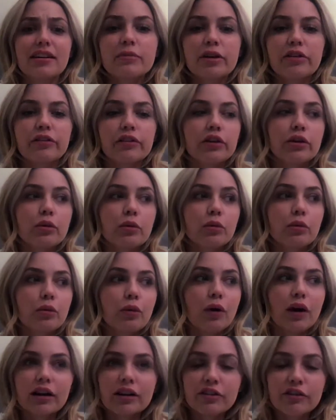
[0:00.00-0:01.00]
If you
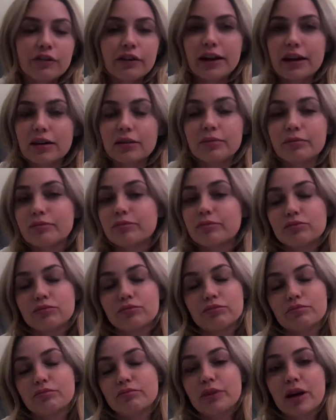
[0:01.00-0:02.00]
want a fake
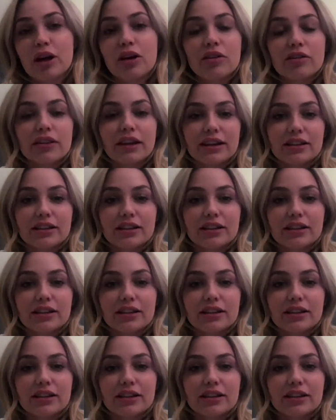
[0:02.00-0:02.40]
belt,